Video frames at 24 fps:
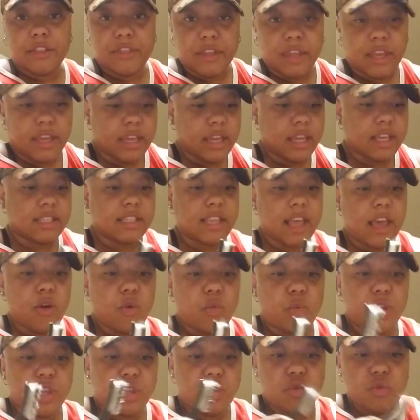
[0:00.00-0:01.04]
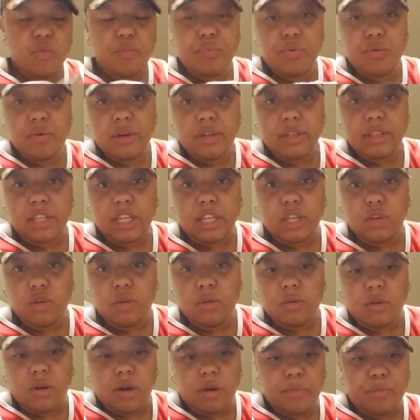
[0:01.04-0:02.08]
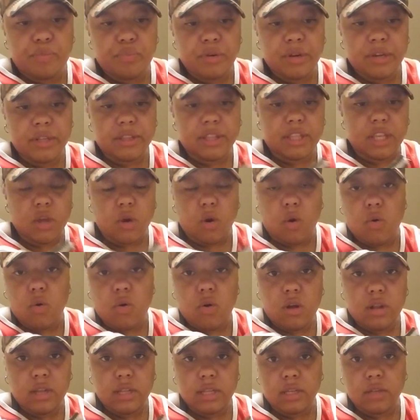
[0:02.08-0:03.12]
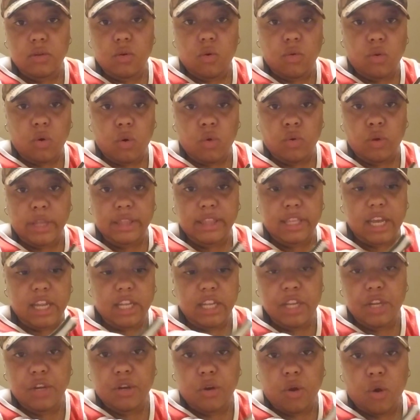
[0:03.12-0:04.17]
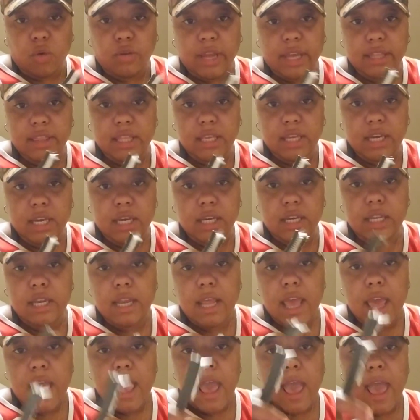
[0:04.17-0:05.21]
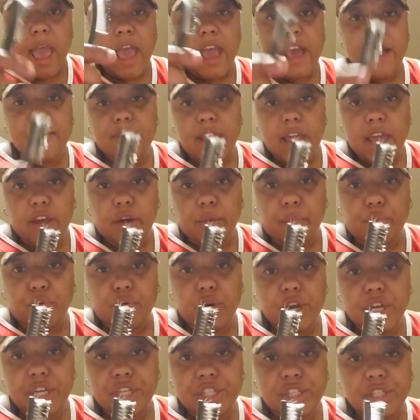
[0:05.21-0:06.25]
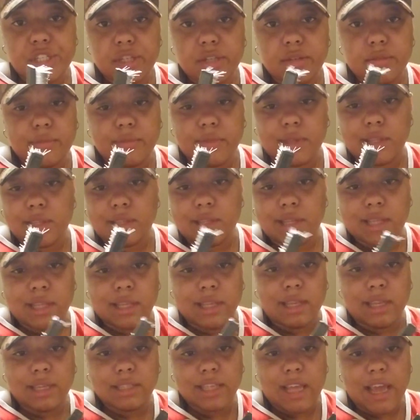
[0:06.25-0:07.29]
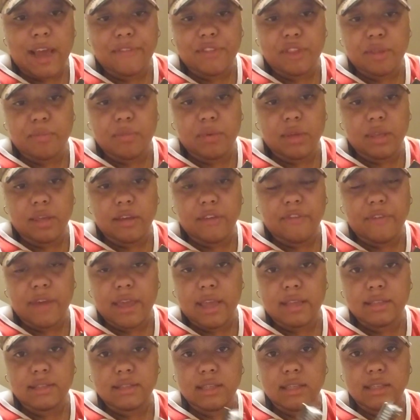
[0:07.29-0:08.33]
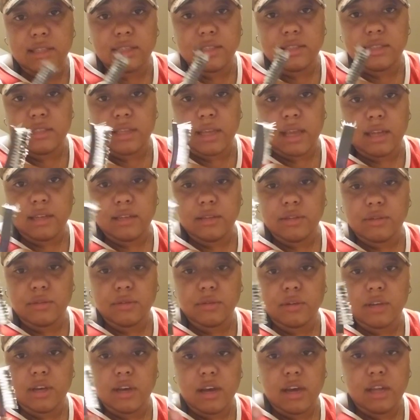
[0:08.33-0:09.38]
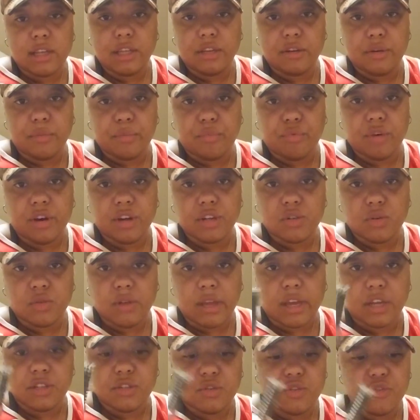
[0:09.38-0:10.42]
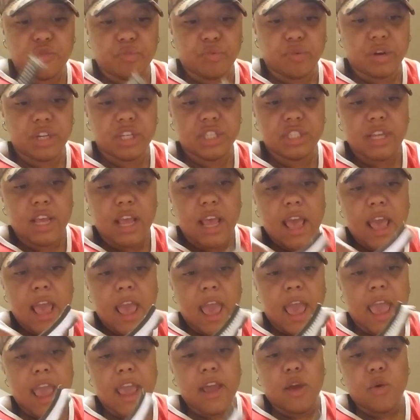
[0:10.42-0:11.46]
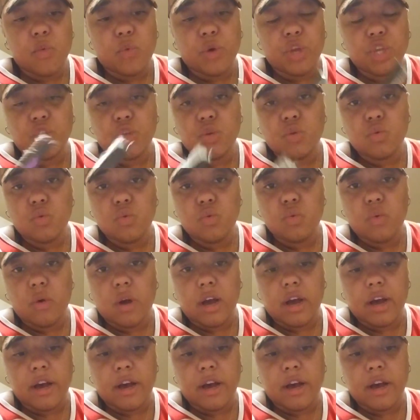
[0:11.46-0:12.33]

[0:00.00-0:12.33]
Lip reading: thing is that when you put the oil or like the cleaner on like the gun, have like a brush. It doesn't have to be a fancy, just like a little gun cleaner brush or like a toothbrush. And when you